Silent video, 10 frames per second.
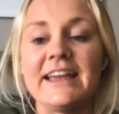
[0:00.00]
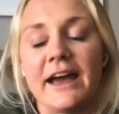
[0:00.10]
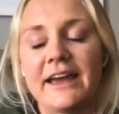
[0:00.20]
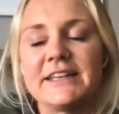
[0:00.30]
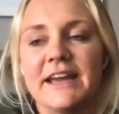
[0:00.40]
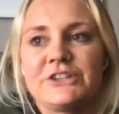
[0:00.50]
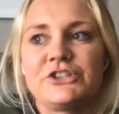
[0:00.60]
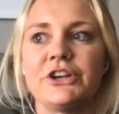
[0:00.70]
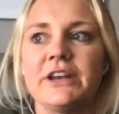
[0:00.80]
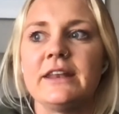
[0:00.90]
Yeah, it
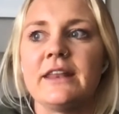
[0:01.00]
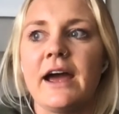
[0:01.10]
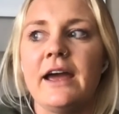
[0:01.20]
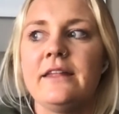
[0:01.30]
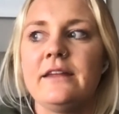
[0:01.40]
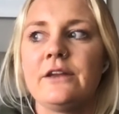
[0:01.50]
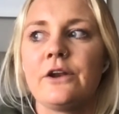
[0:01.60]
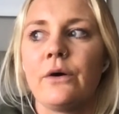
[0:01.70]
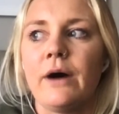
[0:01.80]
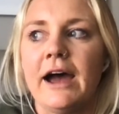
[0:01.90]
should. And
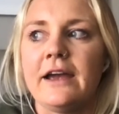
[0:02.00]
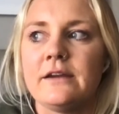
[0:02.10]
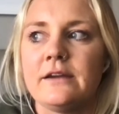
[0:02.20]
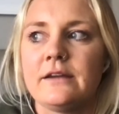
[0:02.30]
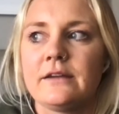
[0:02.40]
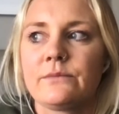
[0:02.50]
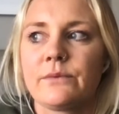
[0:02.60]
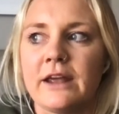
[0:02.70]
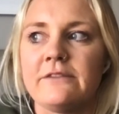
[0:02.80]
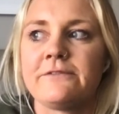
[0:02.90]
I
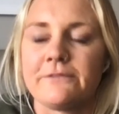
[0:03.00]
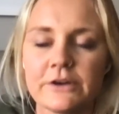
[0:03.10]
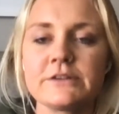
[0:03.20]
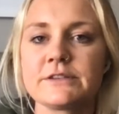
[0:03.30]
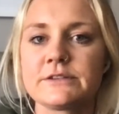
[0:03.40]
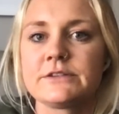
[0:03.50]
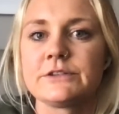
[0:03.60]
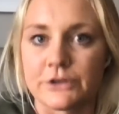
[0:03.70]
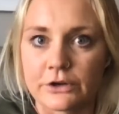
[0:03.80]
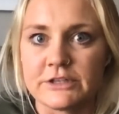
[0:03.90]
when I first
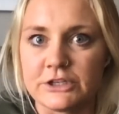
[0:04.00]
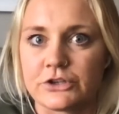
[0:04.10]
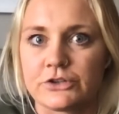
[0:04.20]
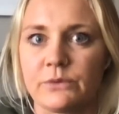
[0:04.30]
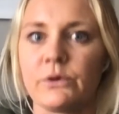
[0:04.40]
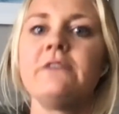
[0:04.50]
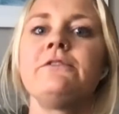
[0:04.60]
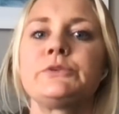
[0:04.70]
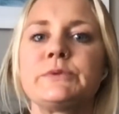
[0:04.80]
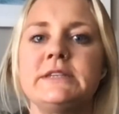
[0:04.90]
took teacher training, when I
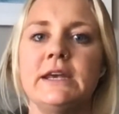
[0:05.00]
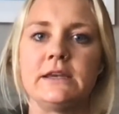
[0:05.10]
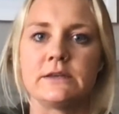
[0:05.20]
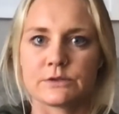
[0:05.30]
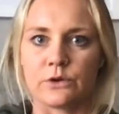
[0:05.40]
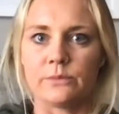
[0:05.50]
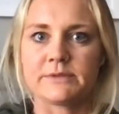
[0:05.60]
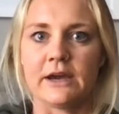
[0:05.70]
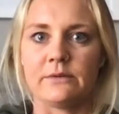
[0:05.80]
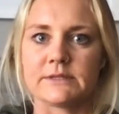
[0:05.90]
first was taking sculpt,
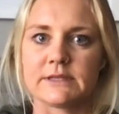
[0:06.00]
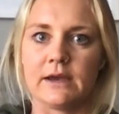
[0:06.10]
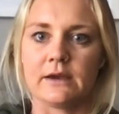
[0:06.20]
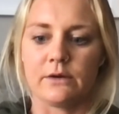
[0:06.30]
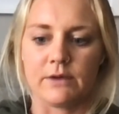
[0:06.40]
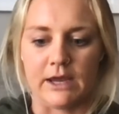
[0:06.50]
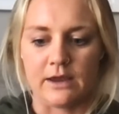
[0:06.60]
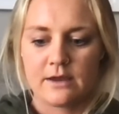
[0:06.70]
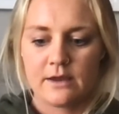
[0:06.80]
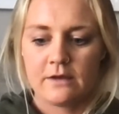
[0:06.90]
I was like, okay,
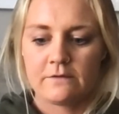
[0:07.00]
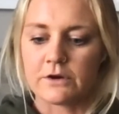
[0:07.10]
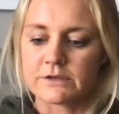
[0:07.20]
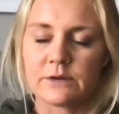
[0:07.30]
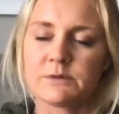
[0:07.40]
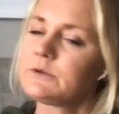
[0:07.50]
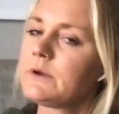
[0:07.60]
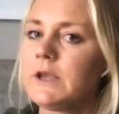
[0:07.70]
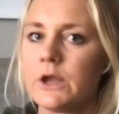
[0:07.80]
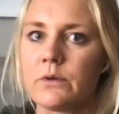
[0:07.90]
first I was
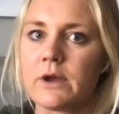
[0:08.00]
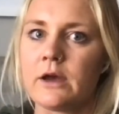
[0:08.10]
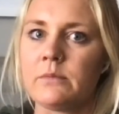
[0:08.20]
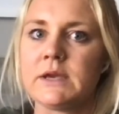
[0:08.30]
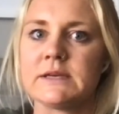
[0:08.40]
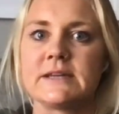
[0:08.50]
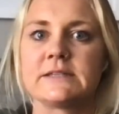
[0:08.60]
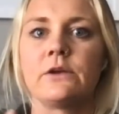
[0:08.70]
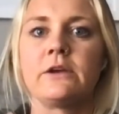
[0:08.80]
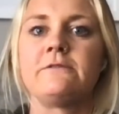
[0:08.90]
doing yoga because
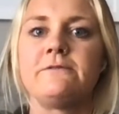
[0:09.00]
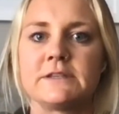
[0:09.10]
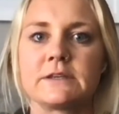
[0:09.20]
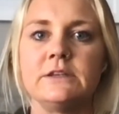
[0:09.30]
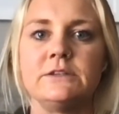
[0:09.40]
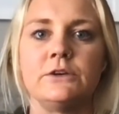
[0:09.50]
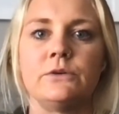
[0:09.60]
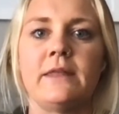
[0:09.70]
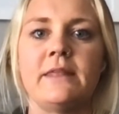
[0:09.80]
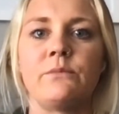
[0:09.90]
that's all I could physically
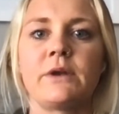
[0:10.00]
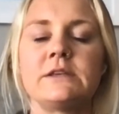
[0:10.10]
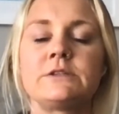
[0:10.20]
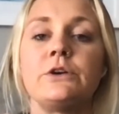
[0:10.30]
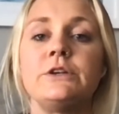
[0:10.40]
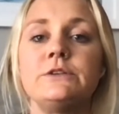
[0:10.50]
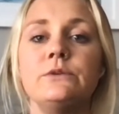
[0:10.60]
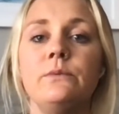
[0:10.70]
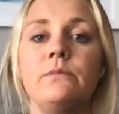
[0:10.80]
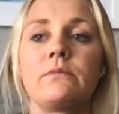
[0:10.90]
do. And then when
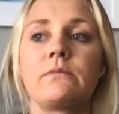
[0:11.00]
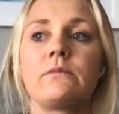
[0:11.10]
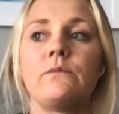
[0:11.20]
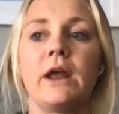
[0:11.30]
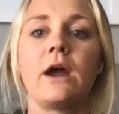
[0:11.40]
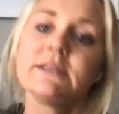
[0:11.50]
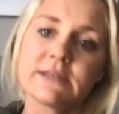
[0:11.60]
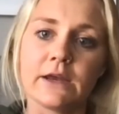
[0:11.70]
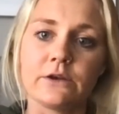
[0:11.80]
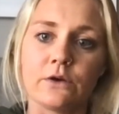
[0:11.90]
I got
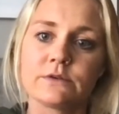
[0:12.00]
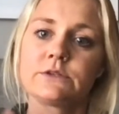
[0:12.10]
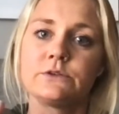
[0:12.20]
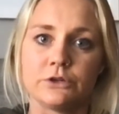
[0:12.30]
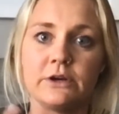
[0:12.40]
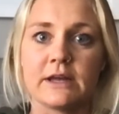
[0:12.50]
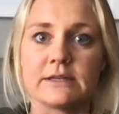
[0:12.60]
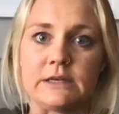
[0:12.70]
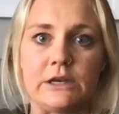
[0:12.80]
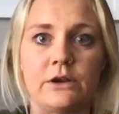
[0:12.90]
diagnosed during
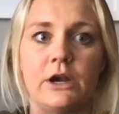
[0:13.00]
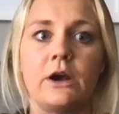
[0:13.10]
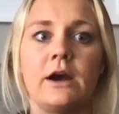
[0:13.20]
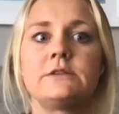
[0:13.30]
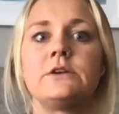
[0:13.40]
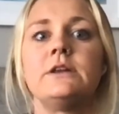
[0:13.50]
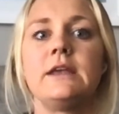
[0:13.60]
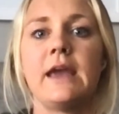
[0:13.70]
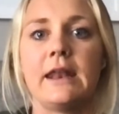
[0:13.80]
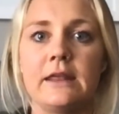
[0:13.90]
that senior year, I
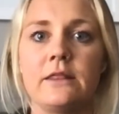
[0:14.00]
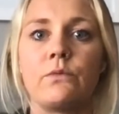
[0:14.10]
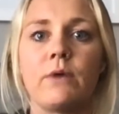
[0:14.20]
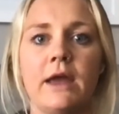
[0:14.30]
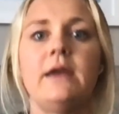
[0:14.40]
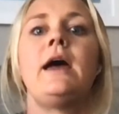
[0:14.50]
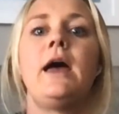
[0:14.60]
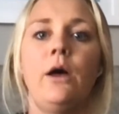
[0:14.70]
started getting the right